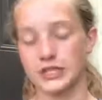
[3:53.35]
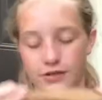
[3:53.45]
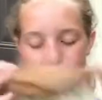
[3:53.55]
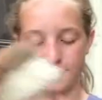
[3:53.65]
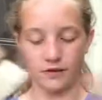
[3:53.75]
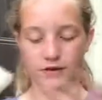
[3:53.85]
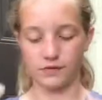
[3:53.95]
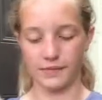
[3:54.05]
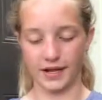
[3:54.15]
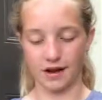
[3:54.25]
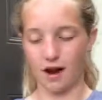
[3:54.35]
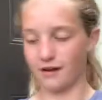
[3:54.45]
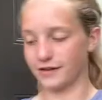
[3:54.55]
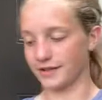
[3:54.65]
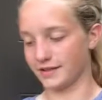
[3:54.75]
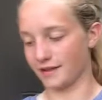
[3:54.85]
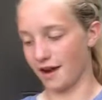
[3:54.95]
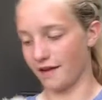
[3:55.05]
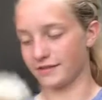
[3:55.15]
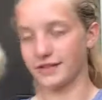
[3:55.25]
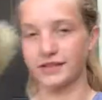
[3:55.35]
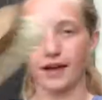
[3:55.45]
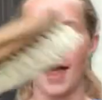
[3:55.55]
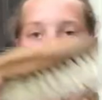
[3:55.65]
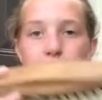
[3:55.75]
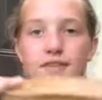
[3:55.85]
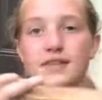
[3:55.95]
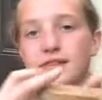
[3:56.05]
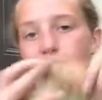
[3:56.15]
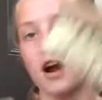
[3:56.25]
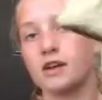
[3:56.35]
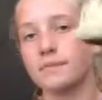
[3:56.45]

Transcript: So this is going from like hard to soft. So I have this hard